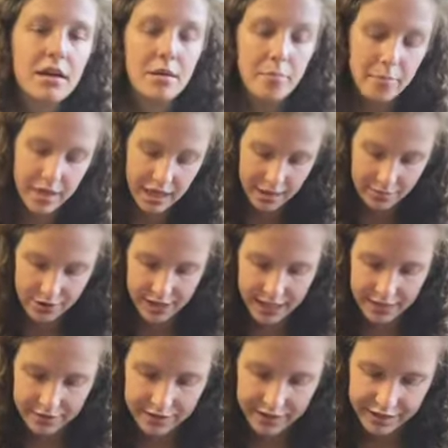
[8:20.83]
but I'm trying
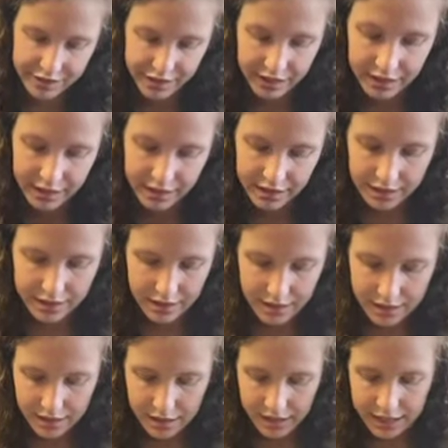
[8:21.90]
to finish it.
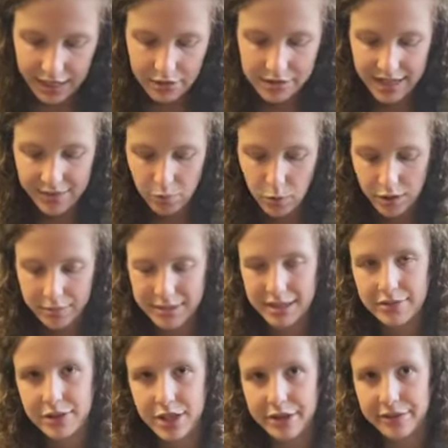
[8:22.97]
And I only have one ball
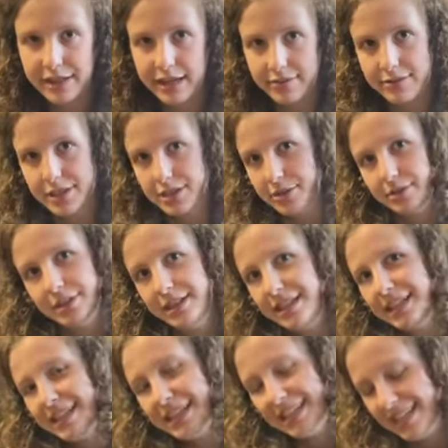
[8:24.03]
of yarn left, so
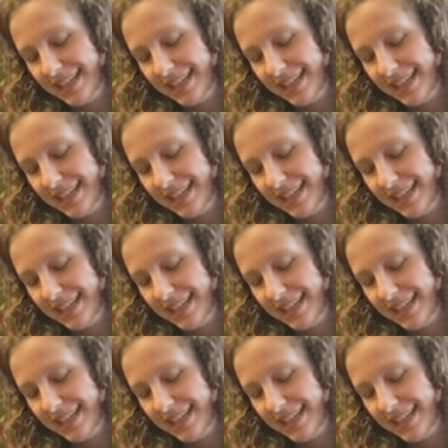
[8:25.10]
it can